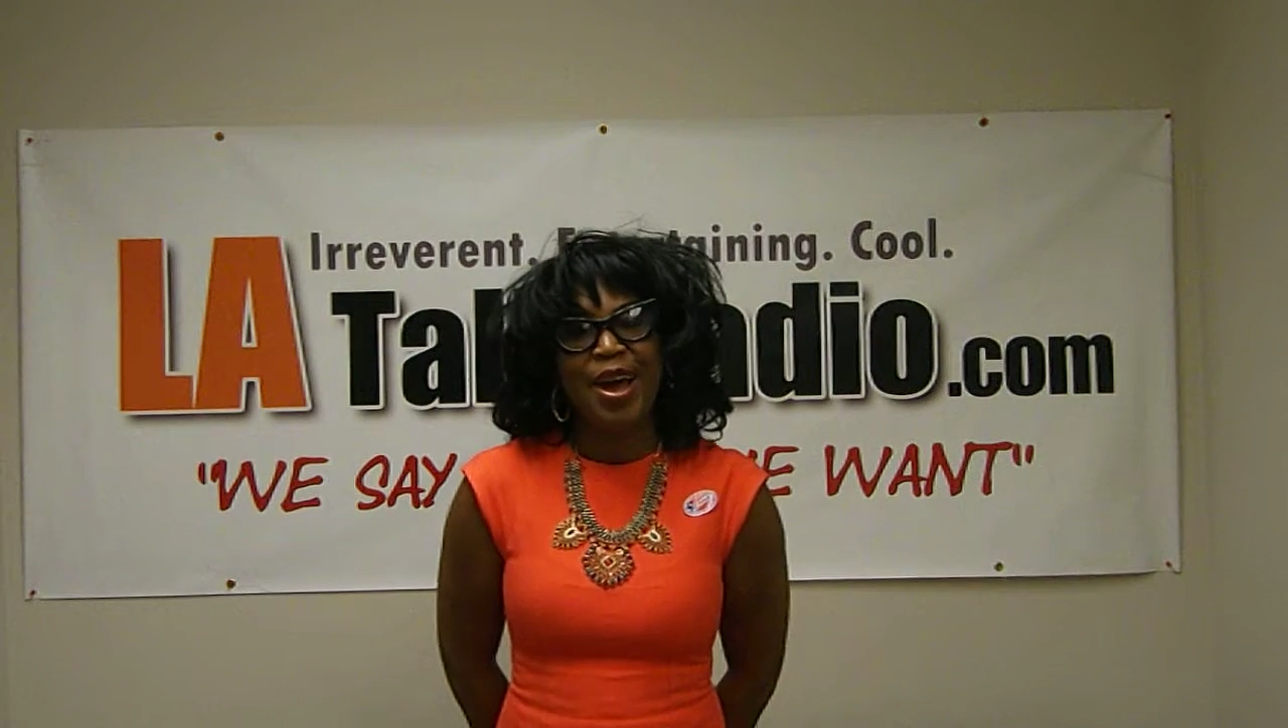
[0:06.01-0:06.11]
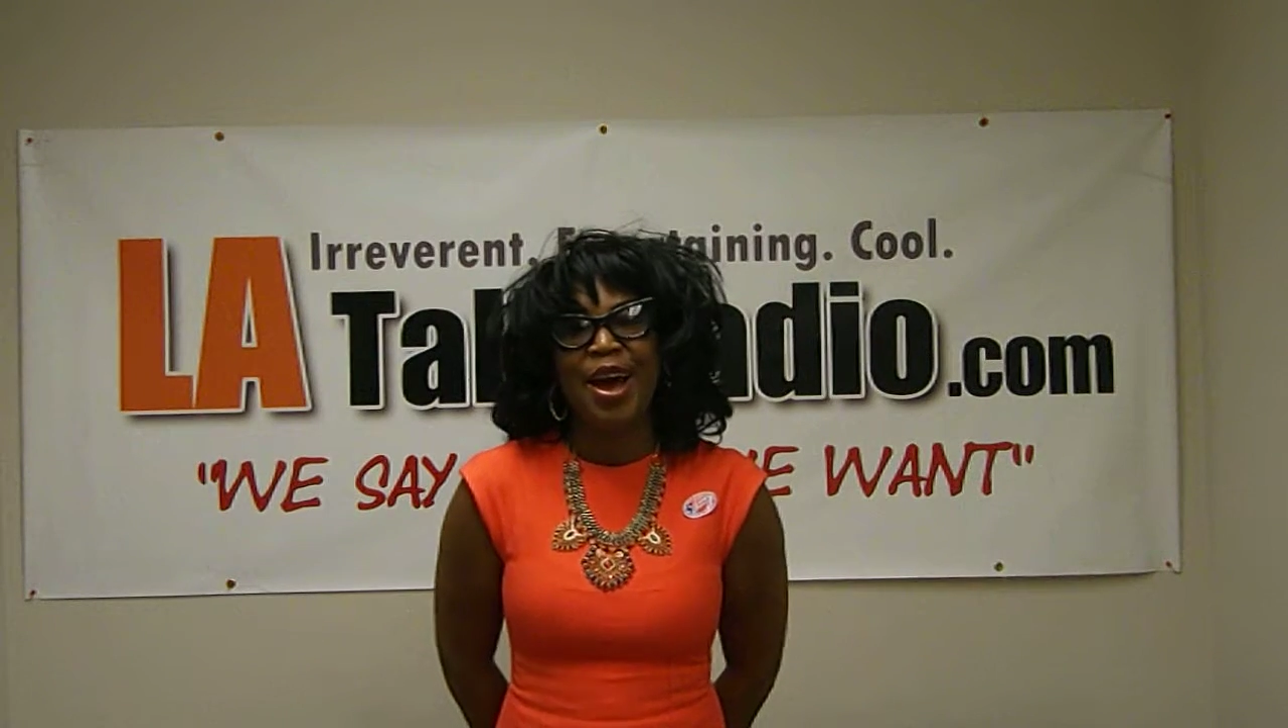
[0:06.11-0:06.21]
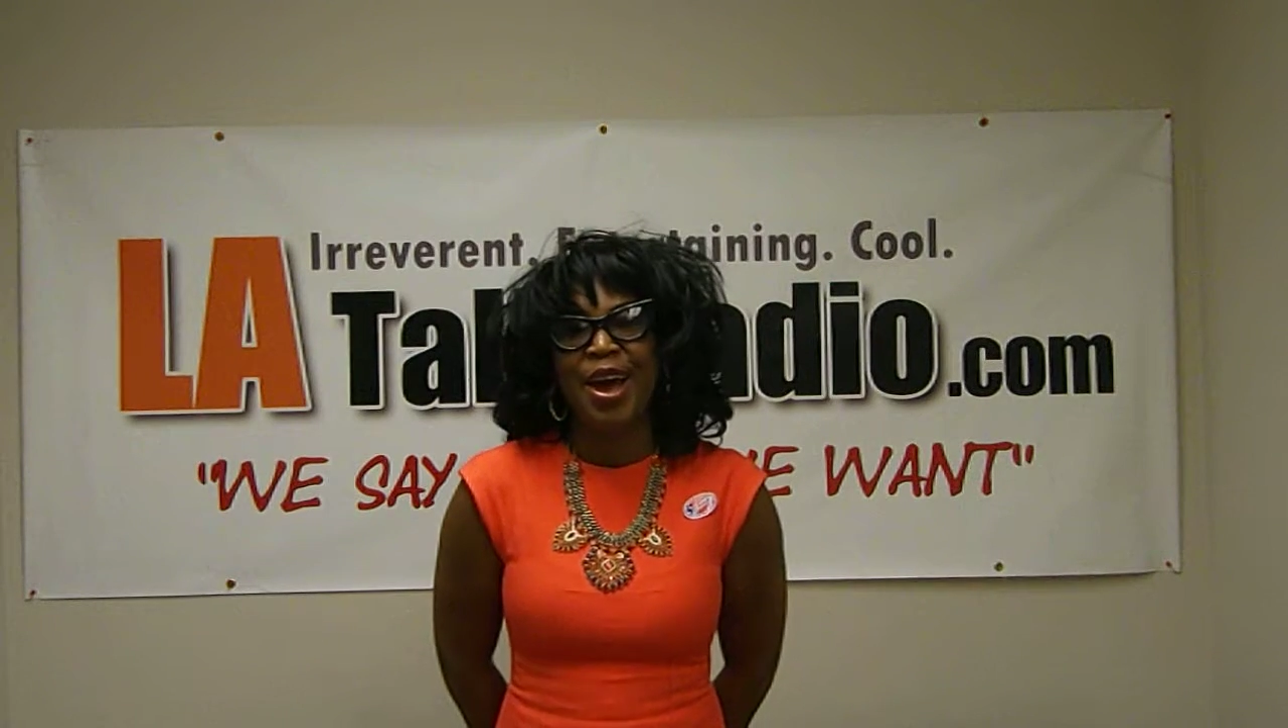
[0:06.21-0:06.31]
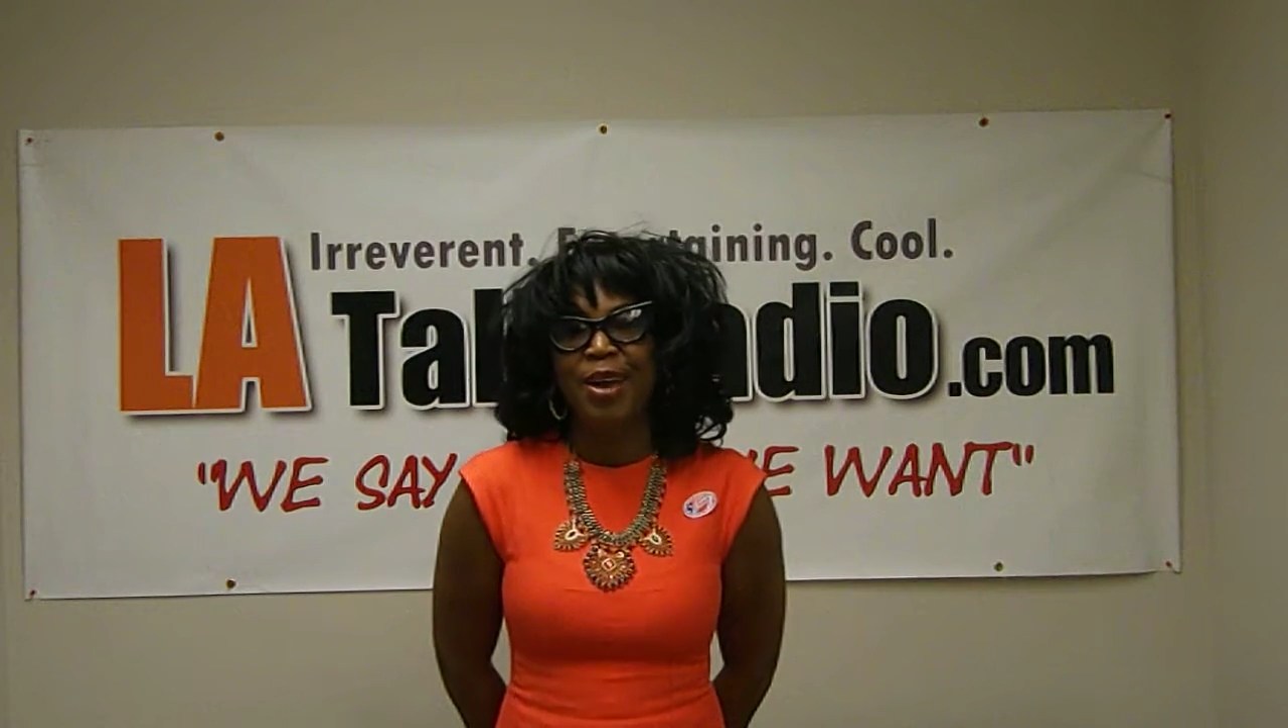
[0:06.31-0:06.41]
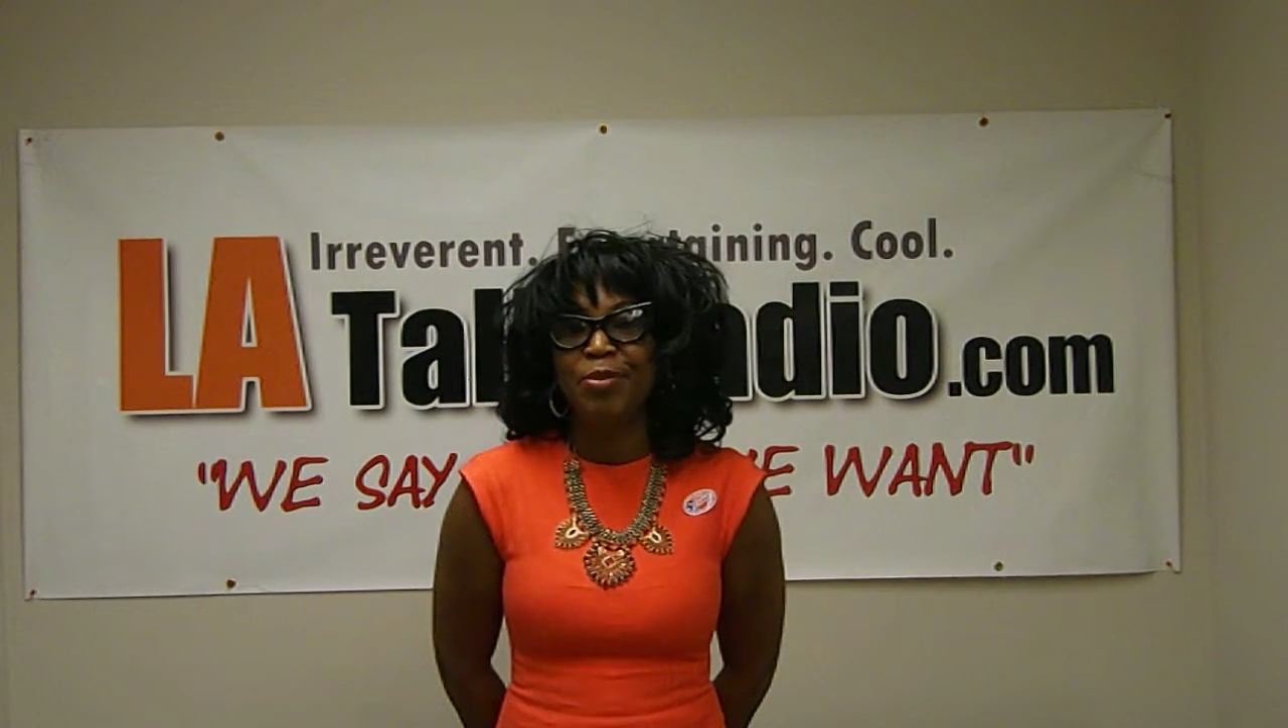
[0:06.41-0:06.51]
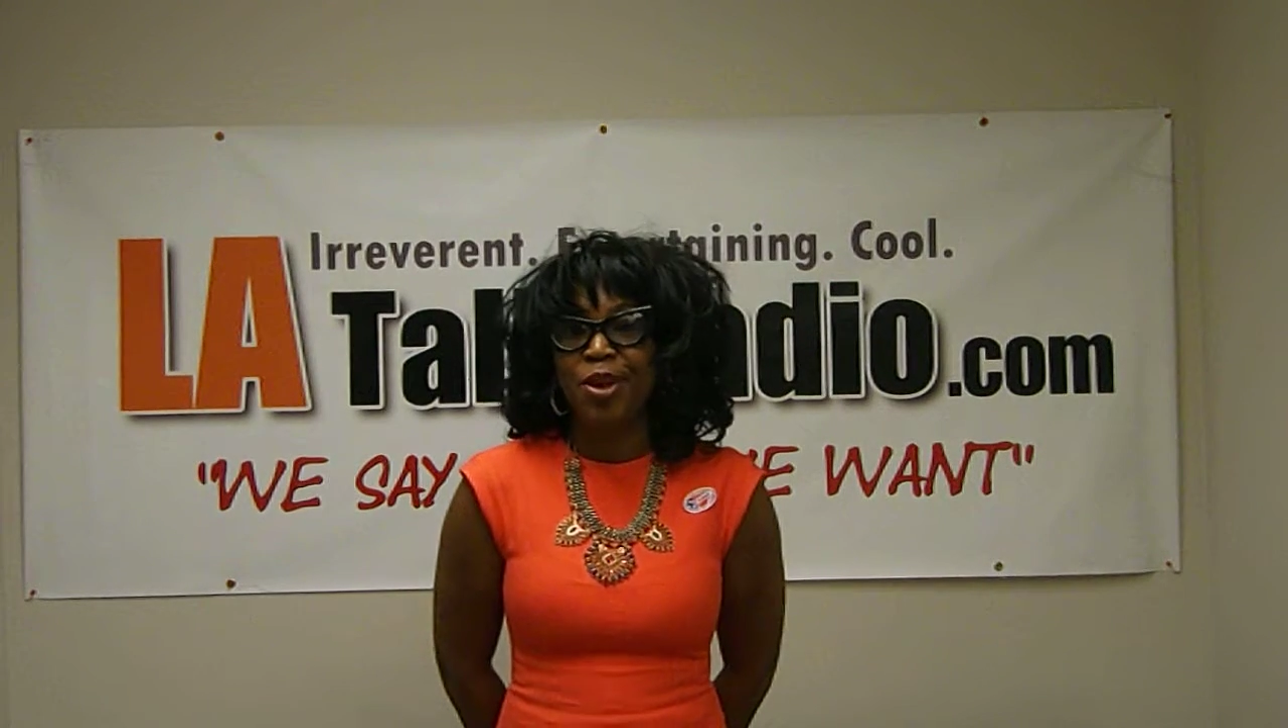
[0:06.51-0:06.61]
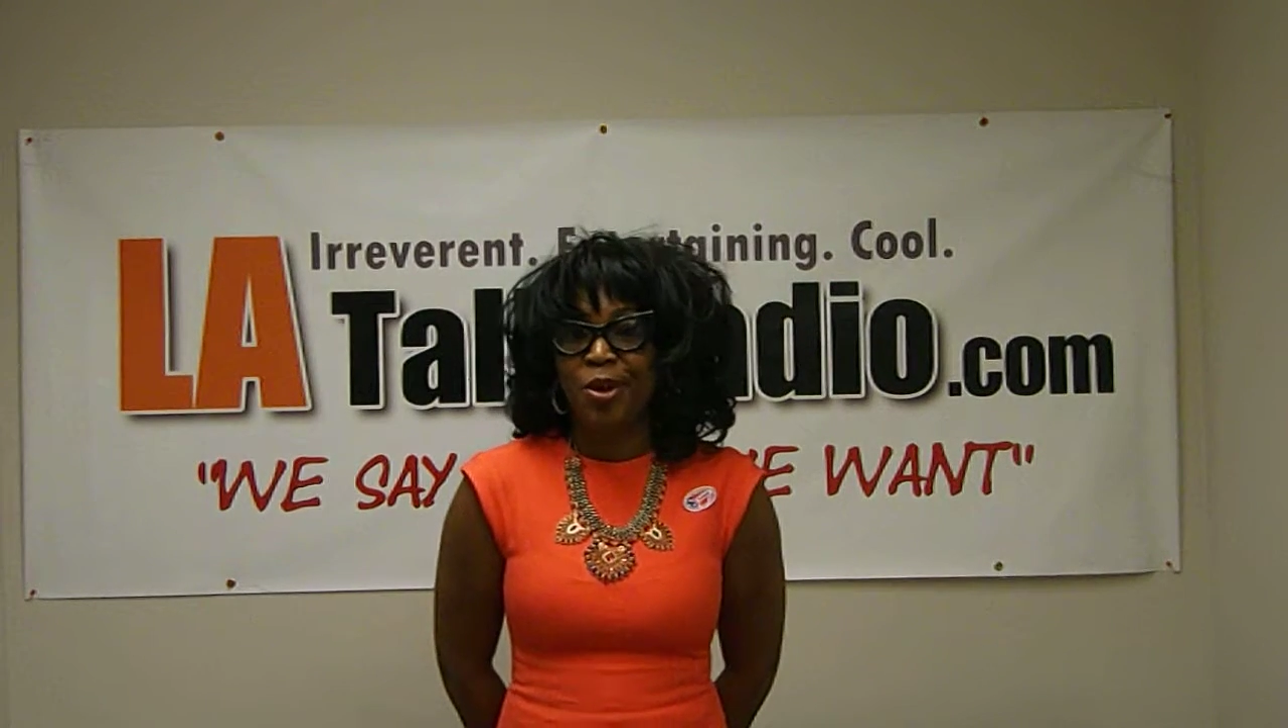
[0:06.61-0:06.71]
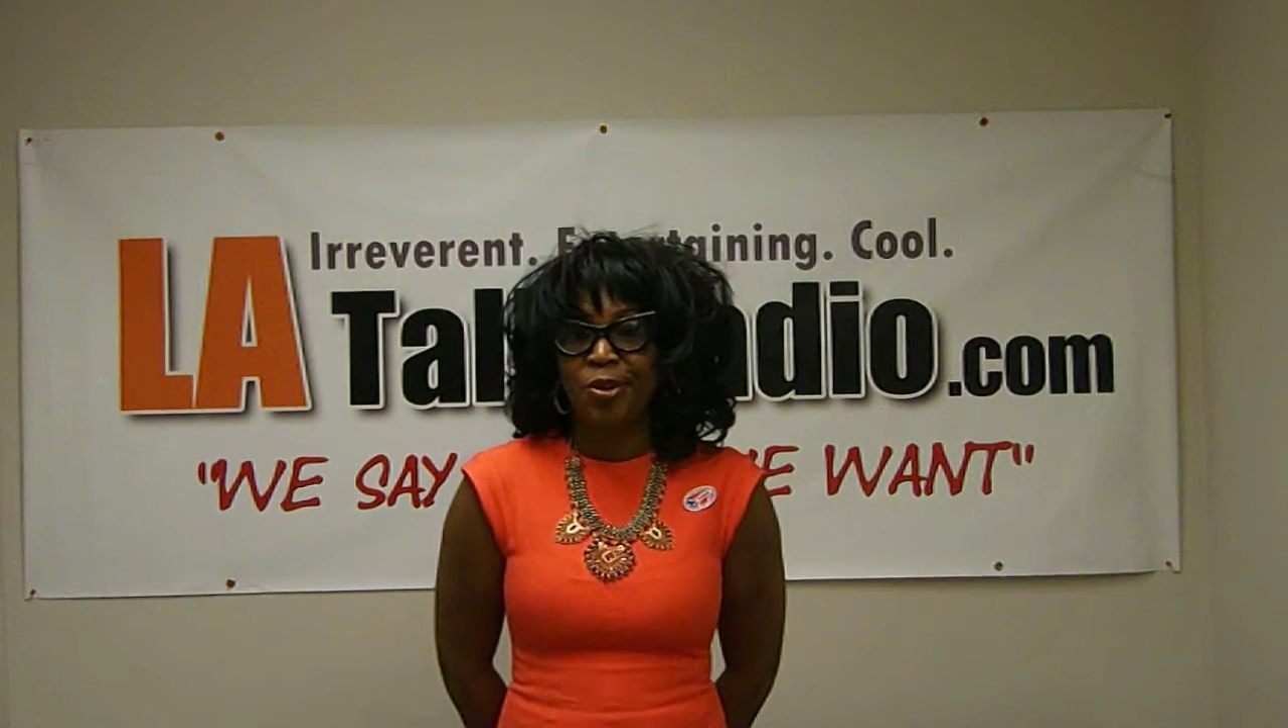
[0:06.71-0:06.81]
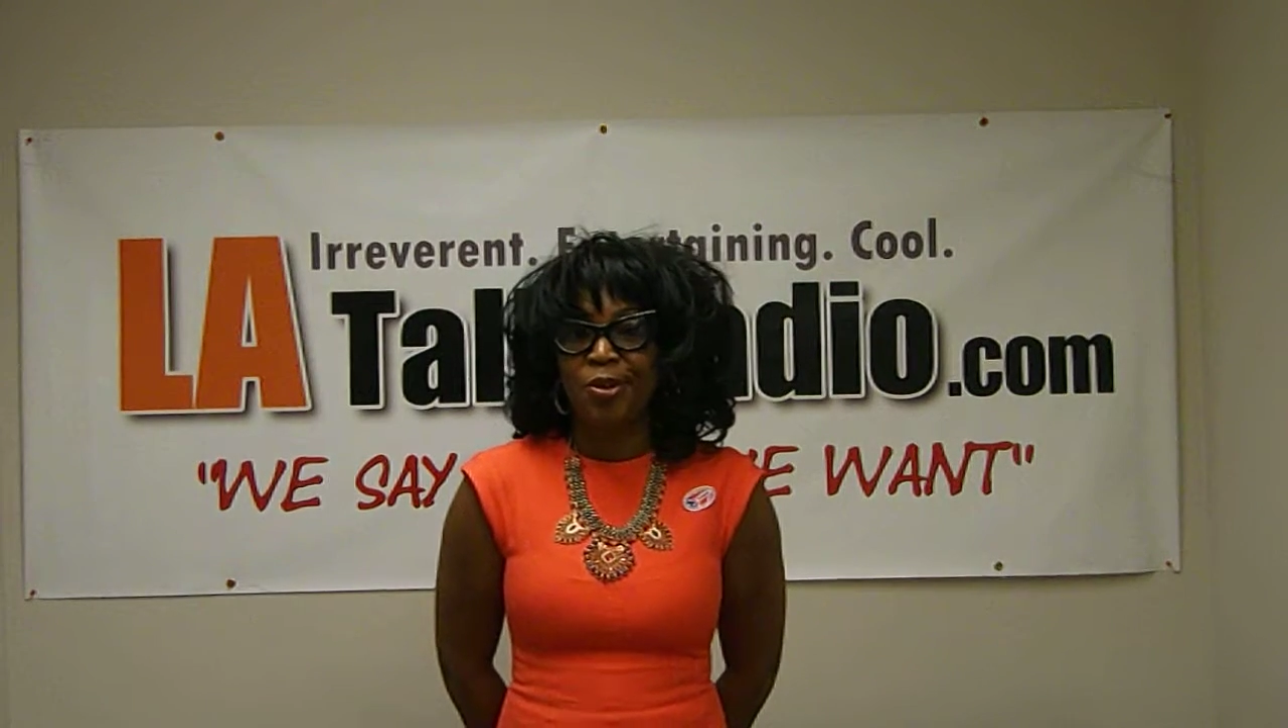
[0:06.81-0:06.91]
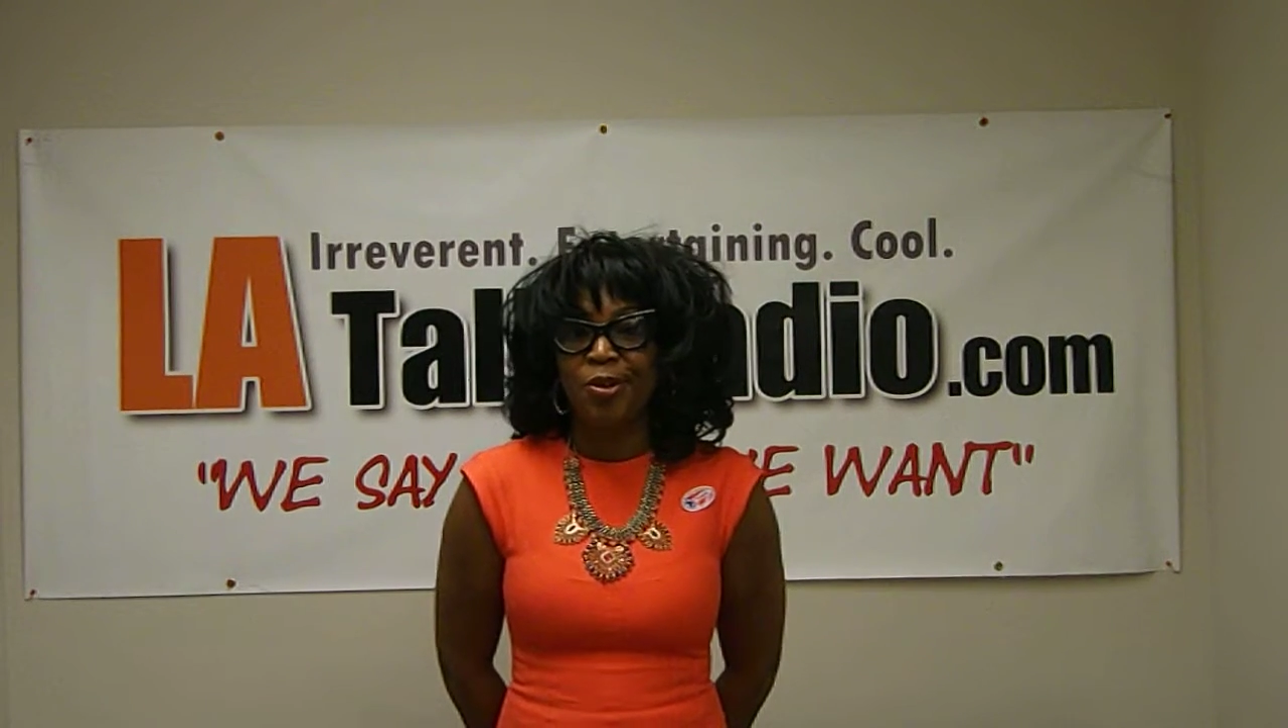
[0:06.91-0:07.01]
I am the
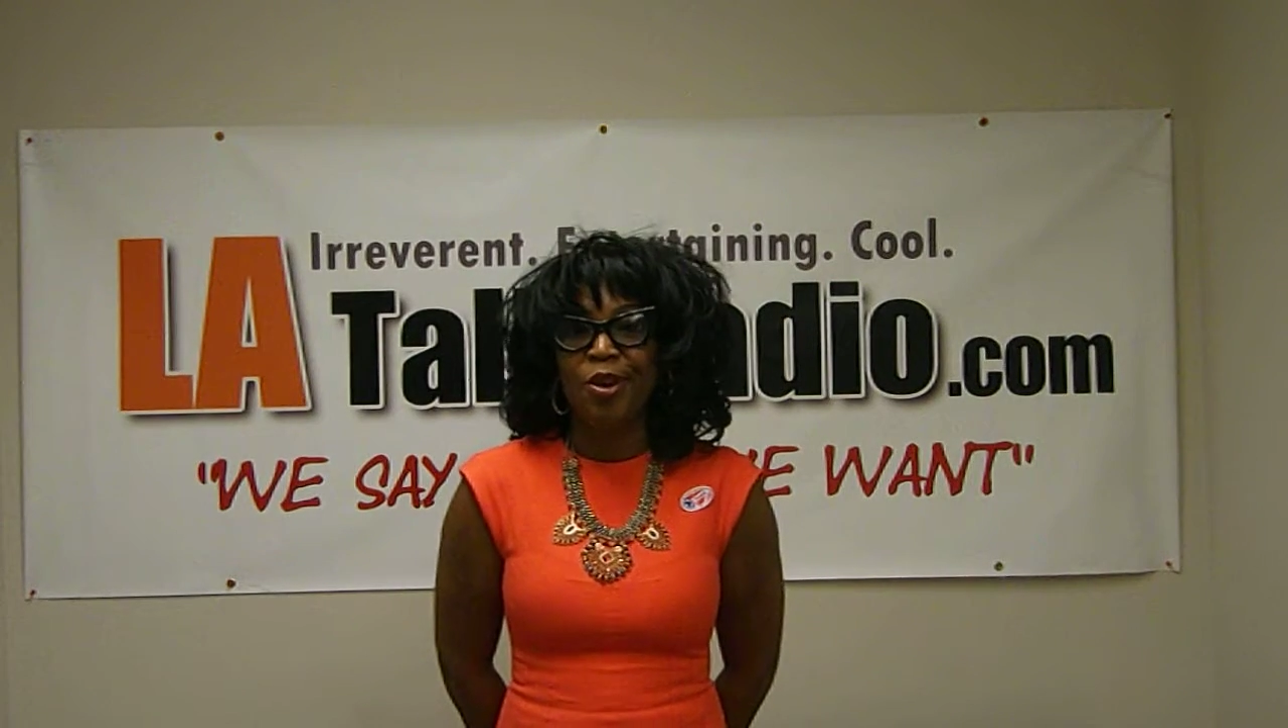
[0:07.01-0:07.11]
owner